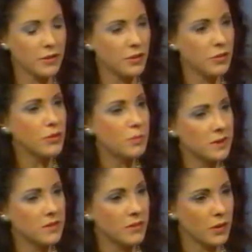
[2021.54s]
how you can use
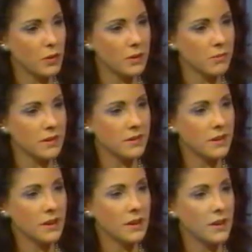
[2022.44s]
pieces of
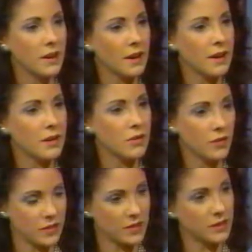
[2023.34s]
equipment in
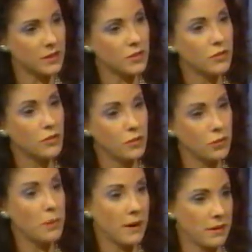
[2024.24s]
your facilities
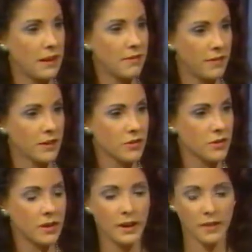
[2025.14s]
to parallel
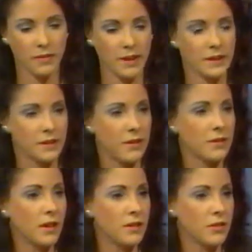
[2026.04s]
function. The fact that
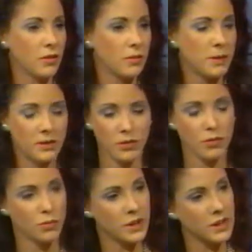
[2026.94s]
on certain
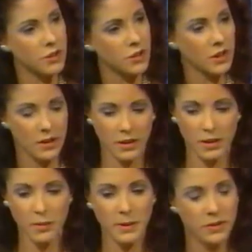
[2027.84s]
pieces you reach,
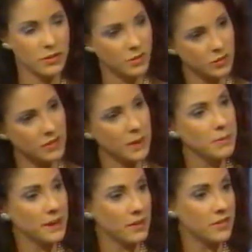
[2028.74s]
on other pieces you
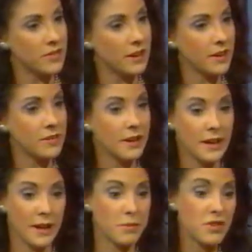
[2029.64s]
step like on stairs.
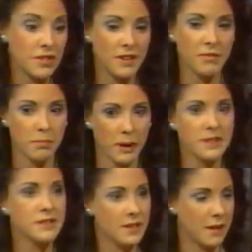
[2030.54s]
I mean, just think of
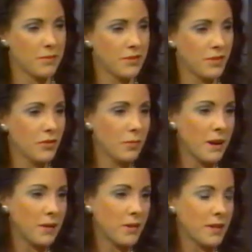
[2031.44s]
bus steps. Those
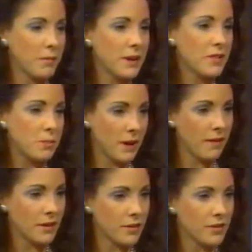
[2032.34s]
are probably one of the biggest
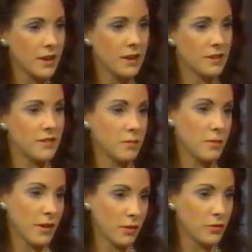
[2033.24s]
barriers to
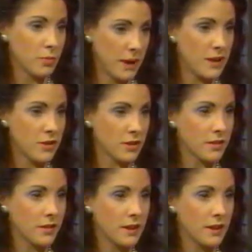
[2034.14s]
some of our older patients.